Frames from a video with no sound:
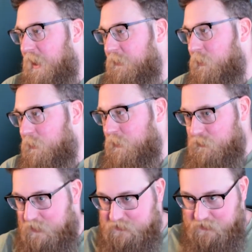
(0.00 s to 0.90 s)
I want to
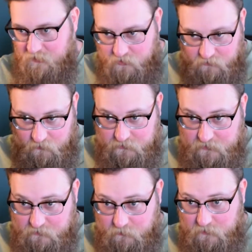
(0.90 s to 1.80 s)
address the
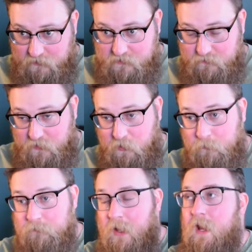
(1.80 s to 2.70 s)
controversies with this film.